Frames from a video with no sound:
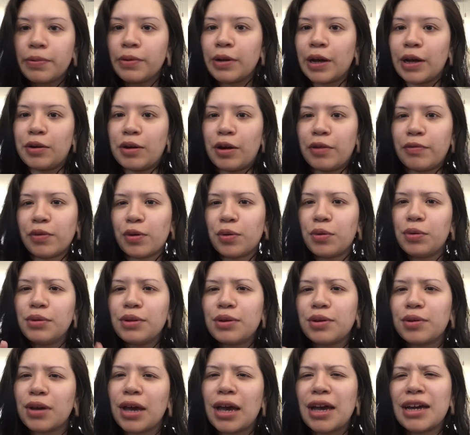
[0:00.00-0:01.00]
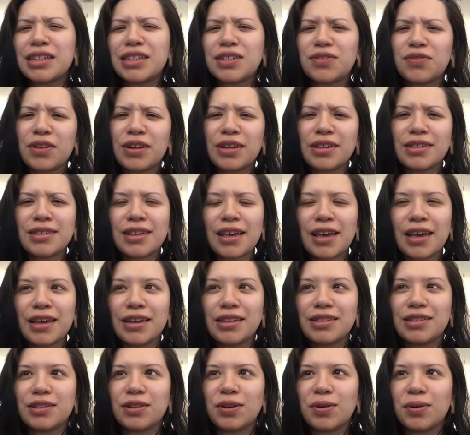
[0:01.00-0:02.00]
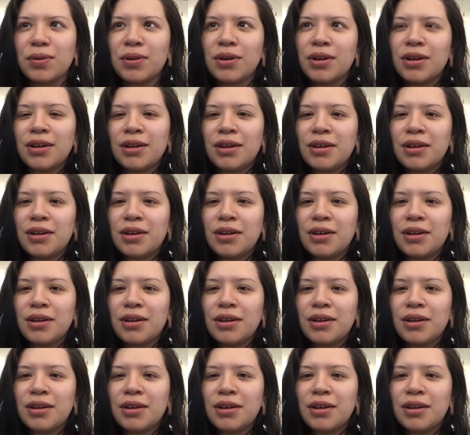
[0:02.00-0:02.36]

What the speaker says: I don't have a cool little catchphrase yet, so